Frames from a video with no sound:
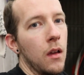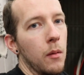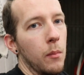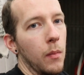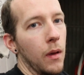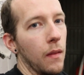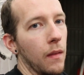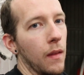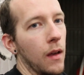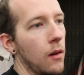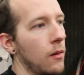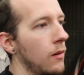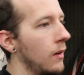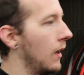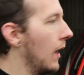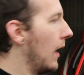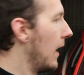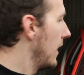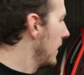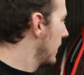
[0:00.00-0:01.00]
But now,
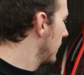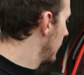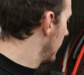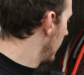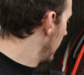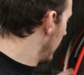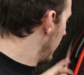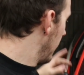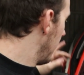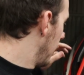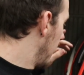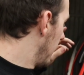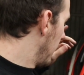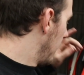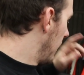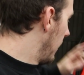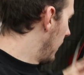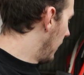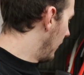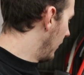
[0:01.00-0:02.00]
guys,
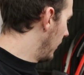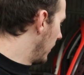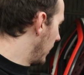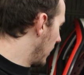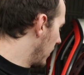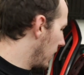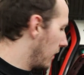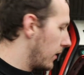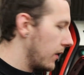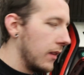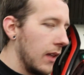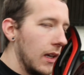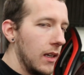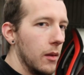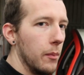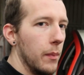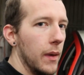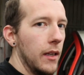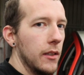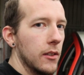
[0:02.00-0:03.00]
I'm gonna take
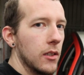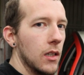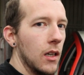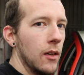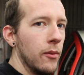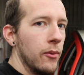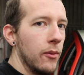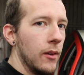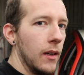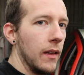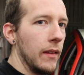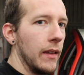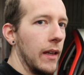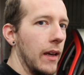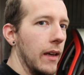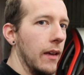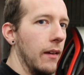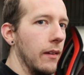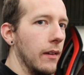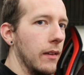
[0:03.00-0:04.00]
the belts off and
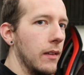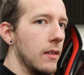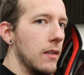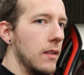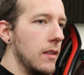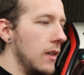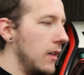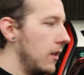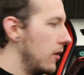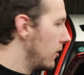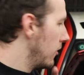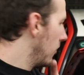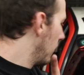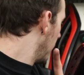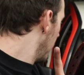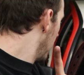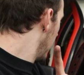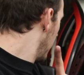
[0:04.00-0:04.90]
I'll see you